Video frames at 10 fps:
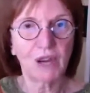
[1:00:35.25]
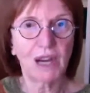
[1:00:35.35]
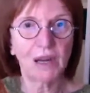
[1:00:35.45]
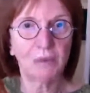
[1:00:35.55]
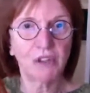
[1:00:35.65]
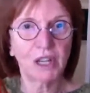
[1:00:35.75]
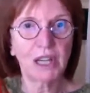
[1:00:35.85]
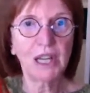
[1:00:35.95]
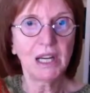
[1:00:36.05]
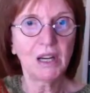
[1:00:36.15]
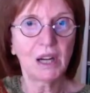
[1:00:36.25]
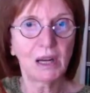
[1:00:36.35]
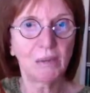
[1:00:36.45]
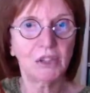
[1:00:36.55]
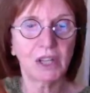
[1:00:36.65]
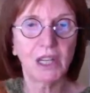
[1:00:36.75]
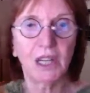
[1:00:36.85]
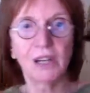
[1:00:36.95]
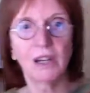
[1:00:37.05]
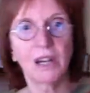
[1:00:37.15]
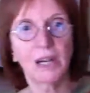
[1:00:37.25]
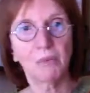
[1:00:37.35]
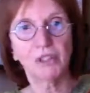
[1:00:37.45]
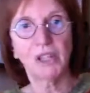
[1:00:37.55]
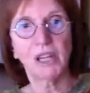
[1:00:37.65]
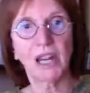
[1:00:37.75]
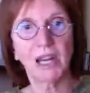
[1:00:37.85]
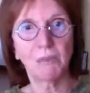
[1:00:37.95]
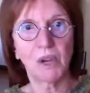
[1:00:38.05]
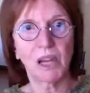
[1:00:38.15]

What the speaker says: 8% here, 8% here, 8%, 8.